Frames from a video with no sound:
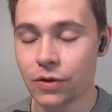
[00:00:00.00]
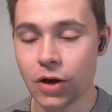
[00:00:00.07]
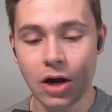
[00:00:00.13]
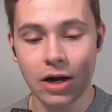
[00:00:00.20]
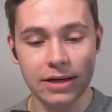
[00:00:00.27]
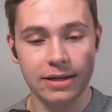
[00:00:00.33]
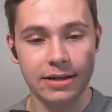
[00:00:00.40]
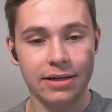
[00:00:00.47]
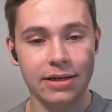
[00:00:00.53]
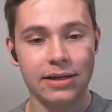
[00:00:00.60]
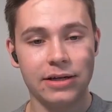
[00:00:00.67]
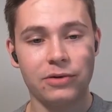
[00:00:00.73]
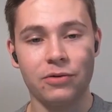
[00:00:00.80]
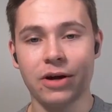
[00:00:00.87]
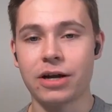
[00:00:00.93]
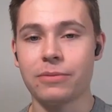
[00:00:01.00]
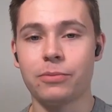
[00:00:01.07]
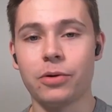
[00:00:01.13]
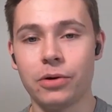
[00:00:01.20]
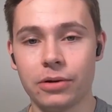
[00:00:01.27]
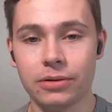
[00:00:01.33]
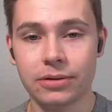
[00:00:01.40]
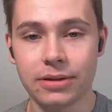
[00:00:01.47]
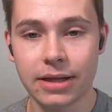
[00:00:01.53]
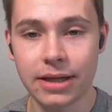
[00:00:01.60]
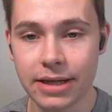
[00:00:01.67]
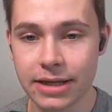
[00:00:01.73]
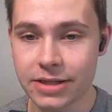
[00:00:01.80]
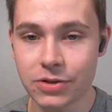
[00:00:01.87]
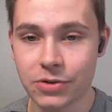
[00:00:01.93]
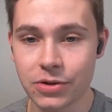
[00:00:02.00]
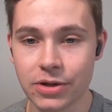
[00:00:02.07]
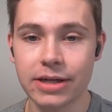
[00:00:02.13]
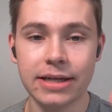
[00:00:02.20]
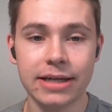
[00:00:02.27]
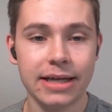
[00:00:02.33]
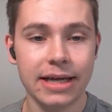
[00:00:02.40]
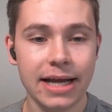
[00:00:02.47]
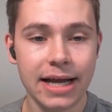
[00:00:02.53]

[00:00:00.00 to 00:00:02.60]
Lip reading: got an incredible history,